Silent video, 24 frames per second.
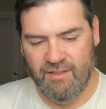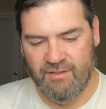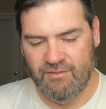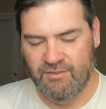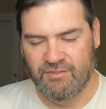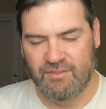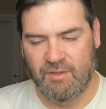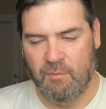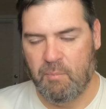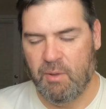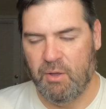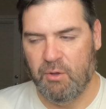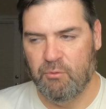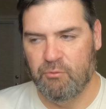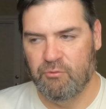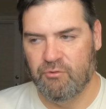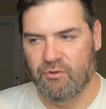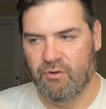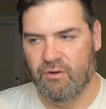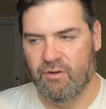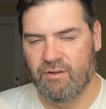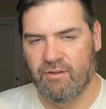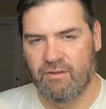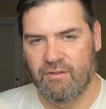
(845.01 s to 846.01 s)
Just a
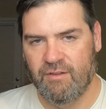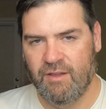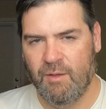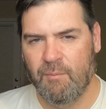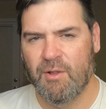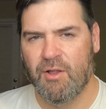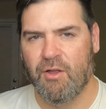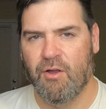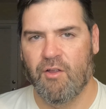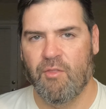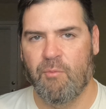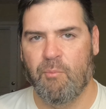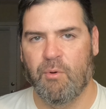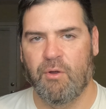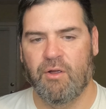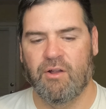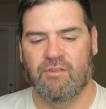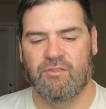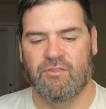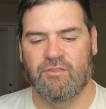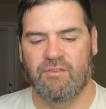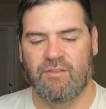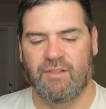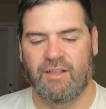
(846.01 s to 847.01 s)
poser. Him and Garth
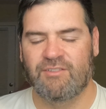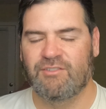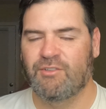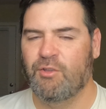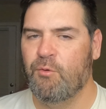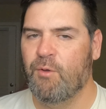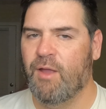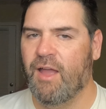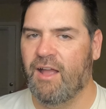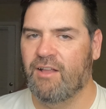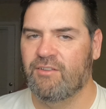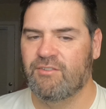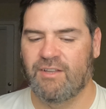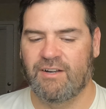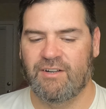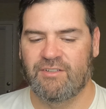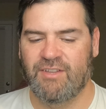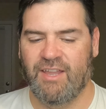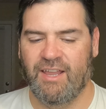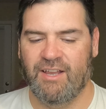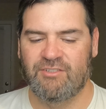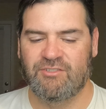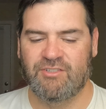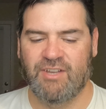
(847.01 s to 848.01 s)
Brooks. That's two guys I
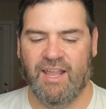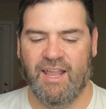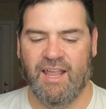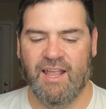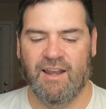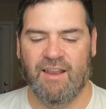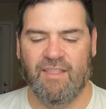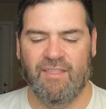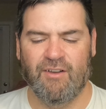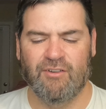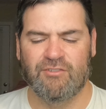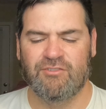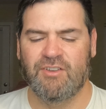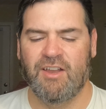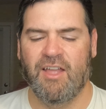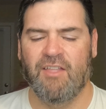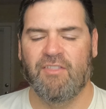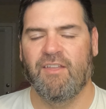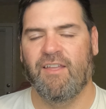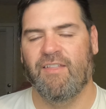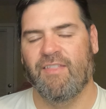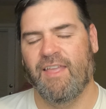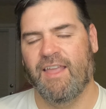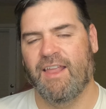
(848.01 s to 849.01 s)
just can't stand. There's
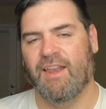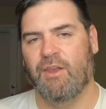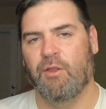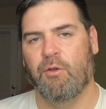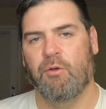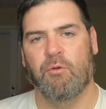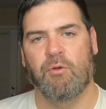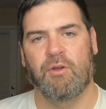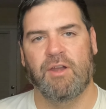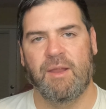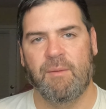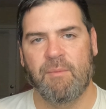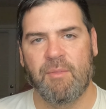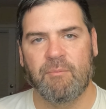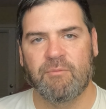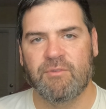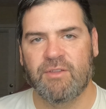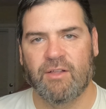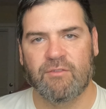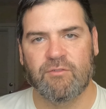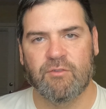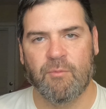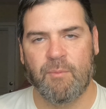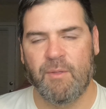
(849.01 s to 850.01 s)
nothing they can do to redeem
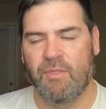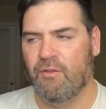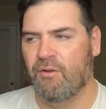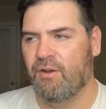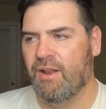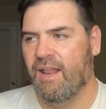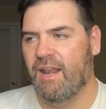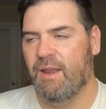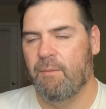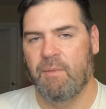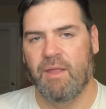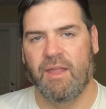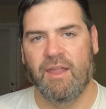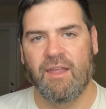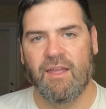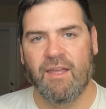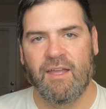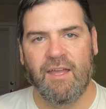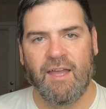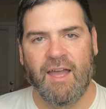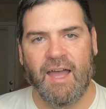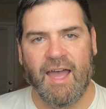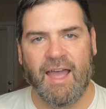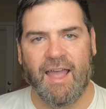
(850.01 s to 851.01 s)
themselves with me. They're dead to me.
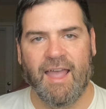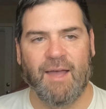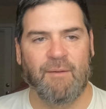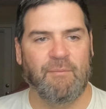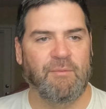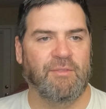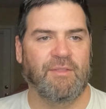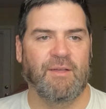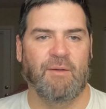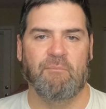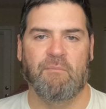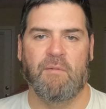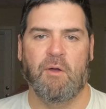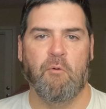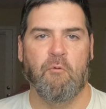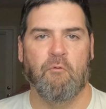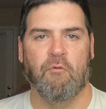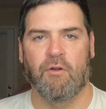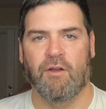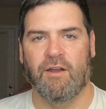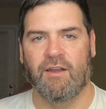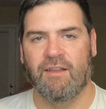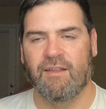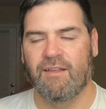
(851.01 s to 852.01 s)
I'm
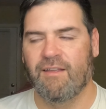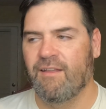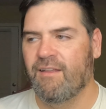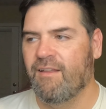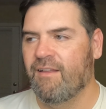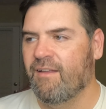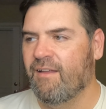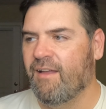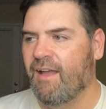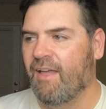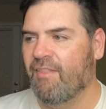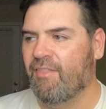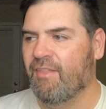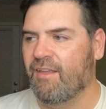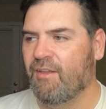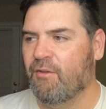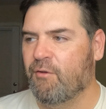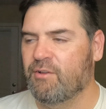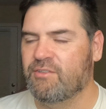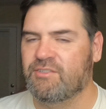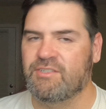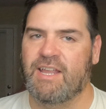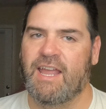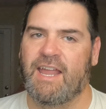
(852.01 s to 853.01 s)
over it. I think
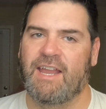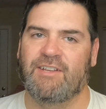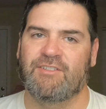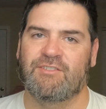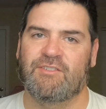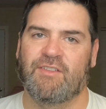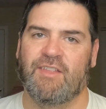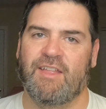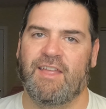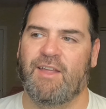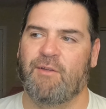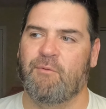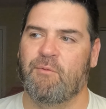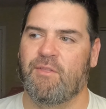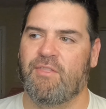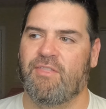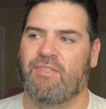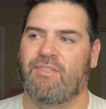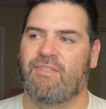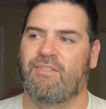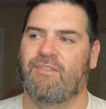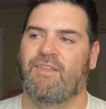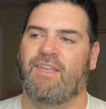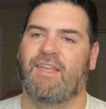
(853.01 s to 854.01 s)
Chris Gaines' thing
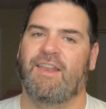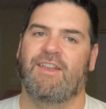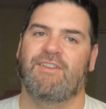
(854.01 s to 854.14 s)
with